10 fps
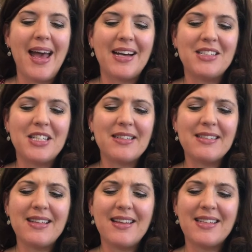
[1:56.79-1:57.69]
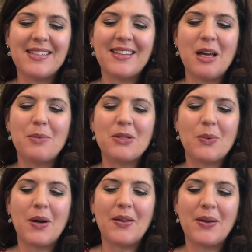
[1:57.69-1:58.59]
As Jesus and the disciples
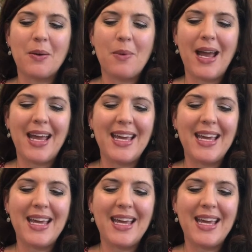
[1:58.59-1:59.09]
were on their way,